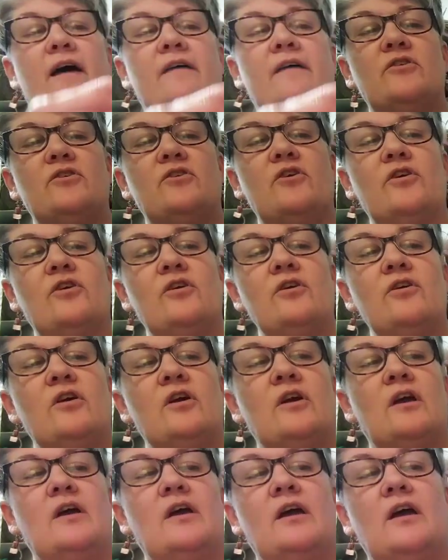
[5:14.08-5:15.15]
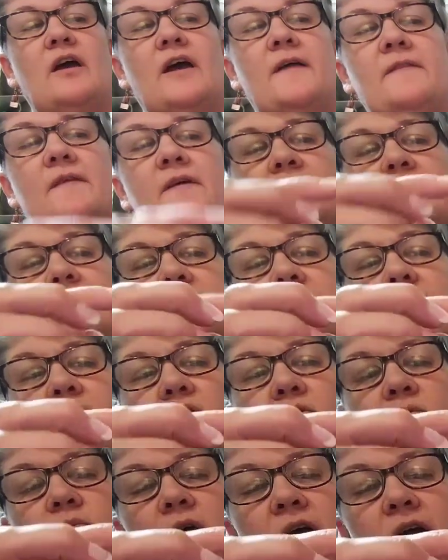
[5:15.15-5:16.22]
a lavender, and then it's
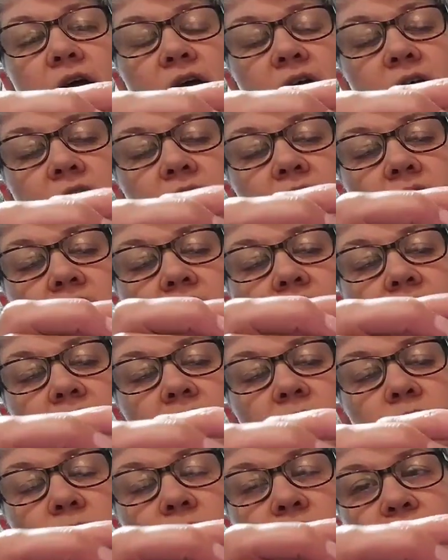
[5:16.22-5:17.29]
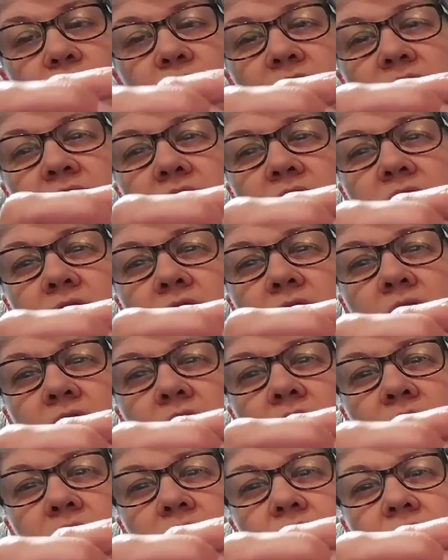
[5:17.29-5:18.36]
got a red, burgundy
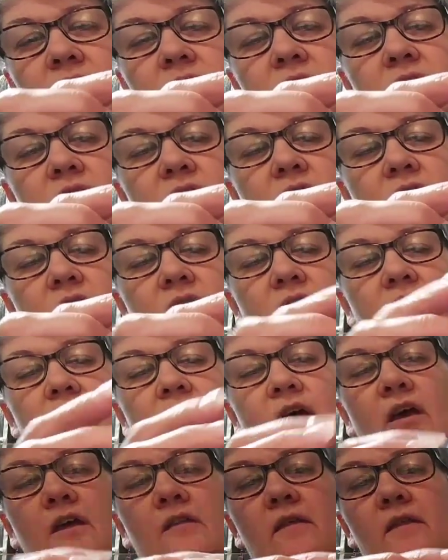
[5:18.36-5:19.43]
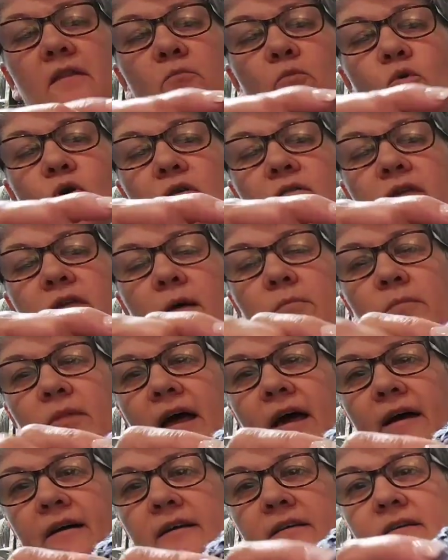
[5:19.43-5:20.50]
in here, and then more of that
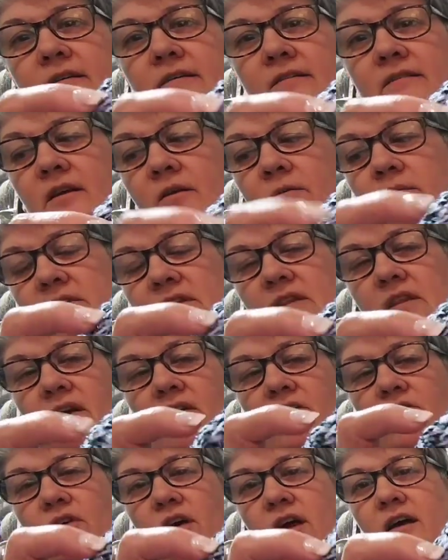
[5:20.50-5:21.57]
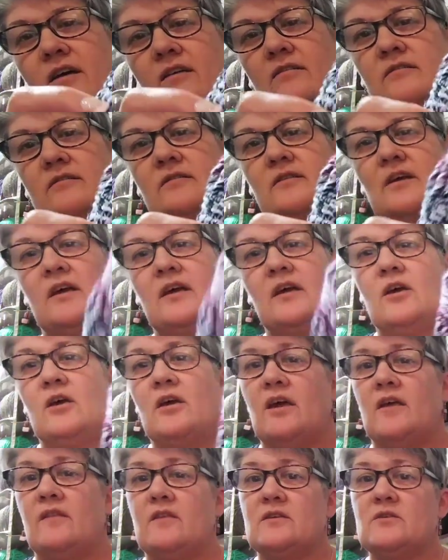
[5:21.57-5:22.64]
black that was in the other hat.
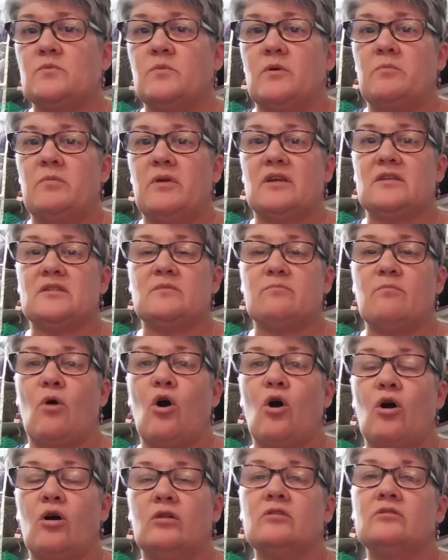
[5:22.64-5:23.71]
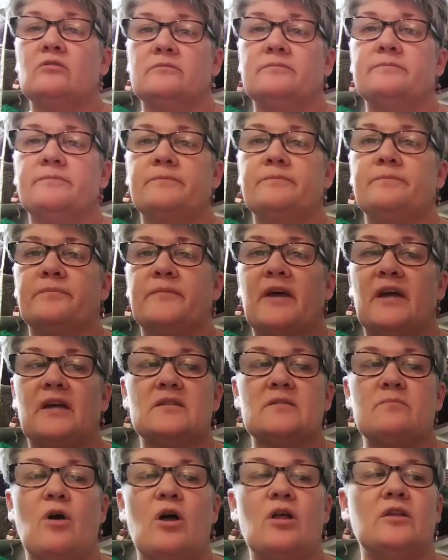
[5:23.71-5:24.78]
And this one be a small, like
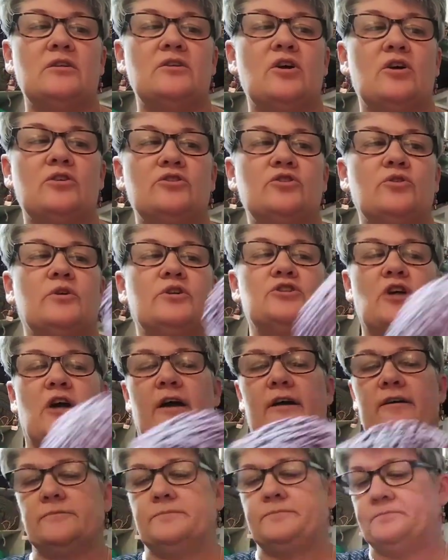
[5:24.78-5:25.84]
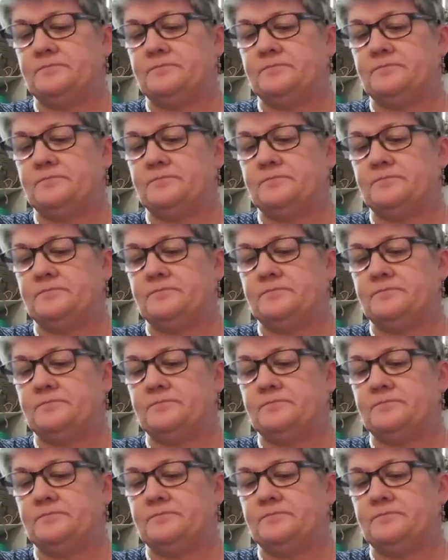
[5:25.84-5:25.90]
a small adult or child.